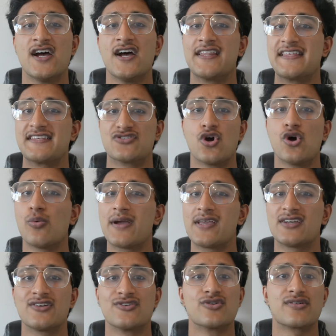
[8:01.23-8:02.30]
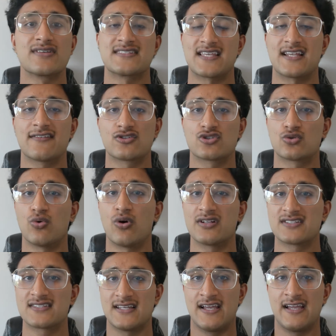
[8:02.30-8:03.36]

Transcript: There's no way you can do a set of squats